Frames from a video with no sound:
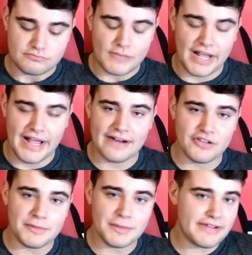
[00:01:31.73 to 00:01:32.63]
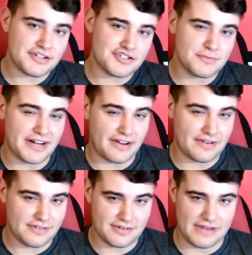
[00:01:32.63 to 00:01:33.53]
I had a little bit of extra money
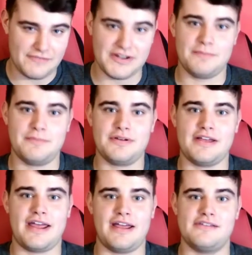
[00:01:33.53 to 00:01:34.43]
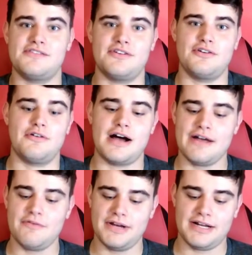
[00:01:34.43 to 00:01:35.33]
saved up, and so
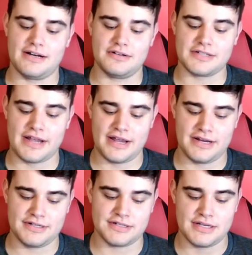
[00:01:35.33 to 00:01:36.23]
I went out and